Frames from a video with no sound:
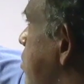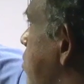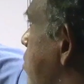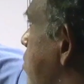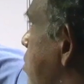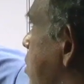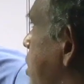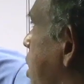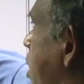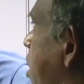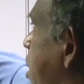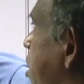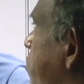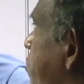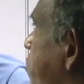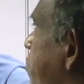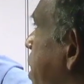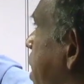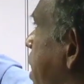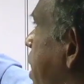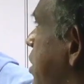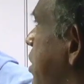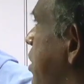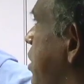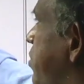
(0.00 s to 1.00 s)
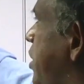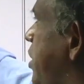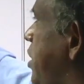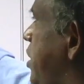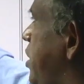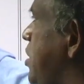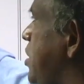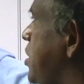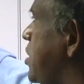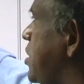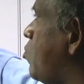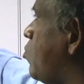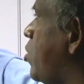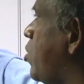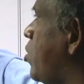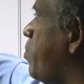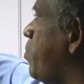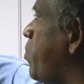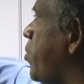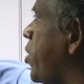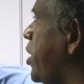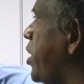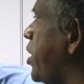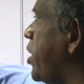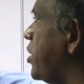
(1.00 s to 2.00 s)
the refractive index is
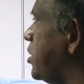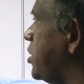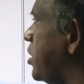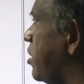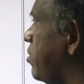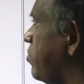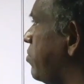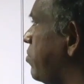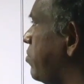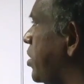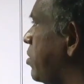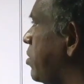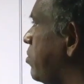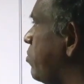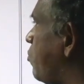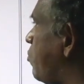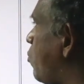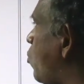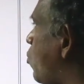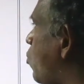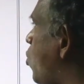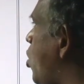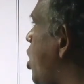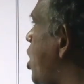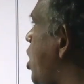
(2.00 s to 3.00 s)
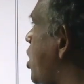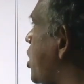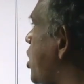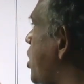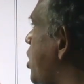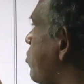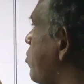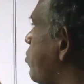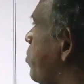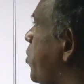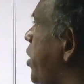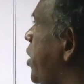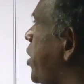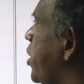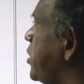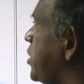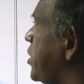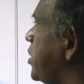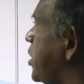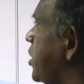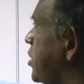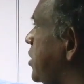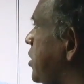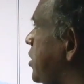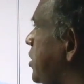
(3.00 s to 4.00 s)
1.31, water
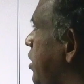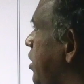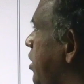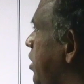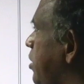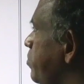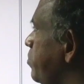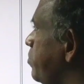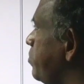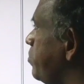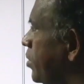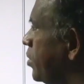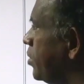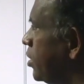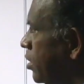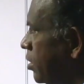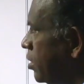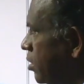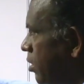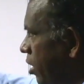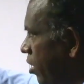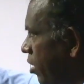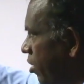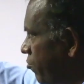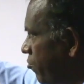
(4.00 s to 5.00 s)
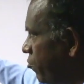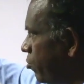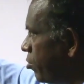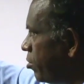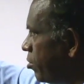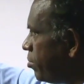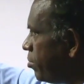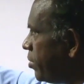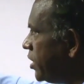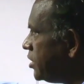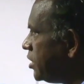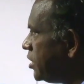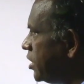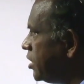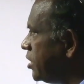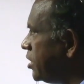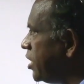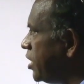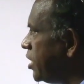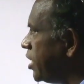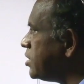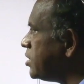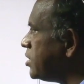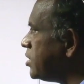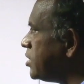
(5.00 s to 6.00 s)
1.33, 4 by 3 that
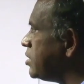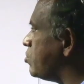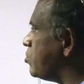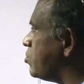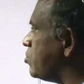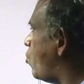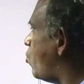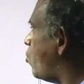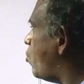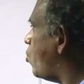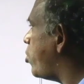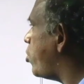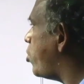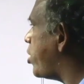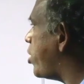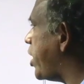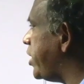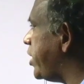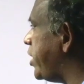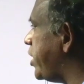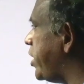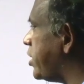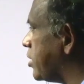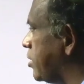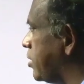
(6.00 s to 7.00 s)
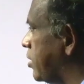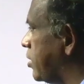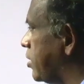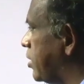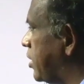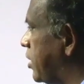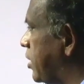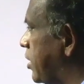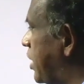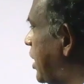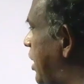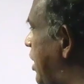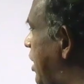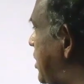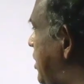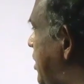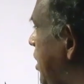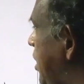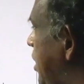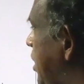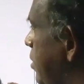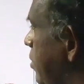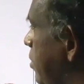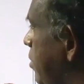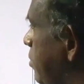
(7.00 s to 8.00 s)
is fluorite, glycerin,
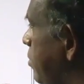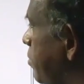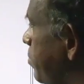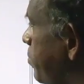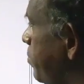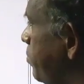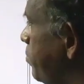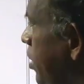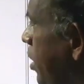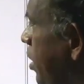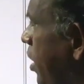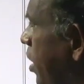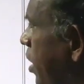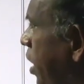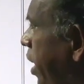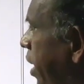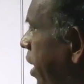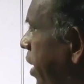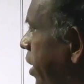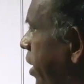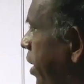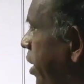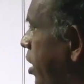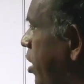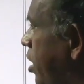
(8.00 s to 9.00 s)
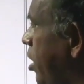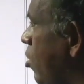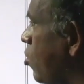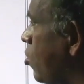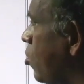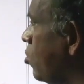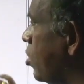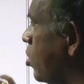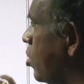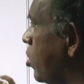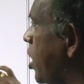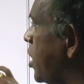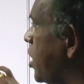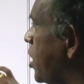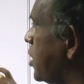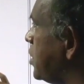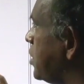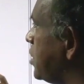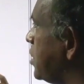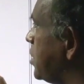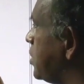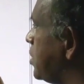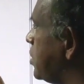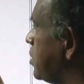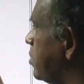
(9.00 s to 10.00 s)
and crown
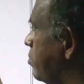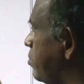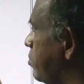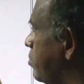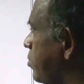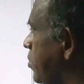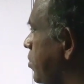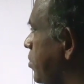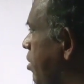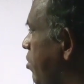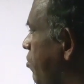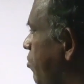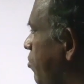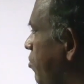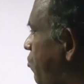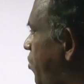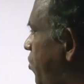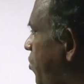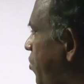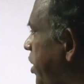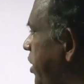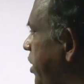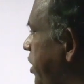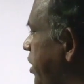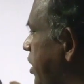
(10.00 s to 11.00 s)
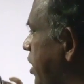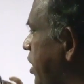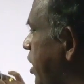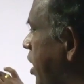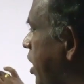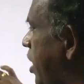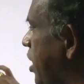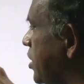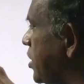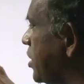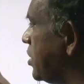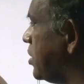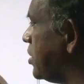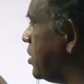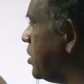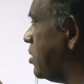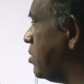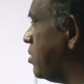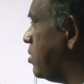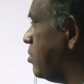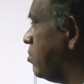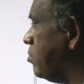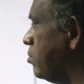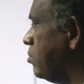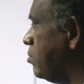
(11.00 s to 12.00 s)
glass, flint glass,
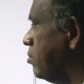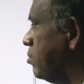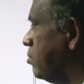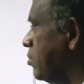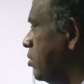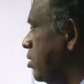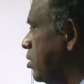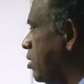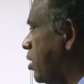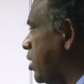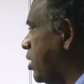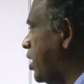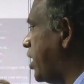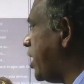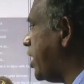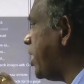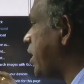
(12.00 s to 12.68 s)
rare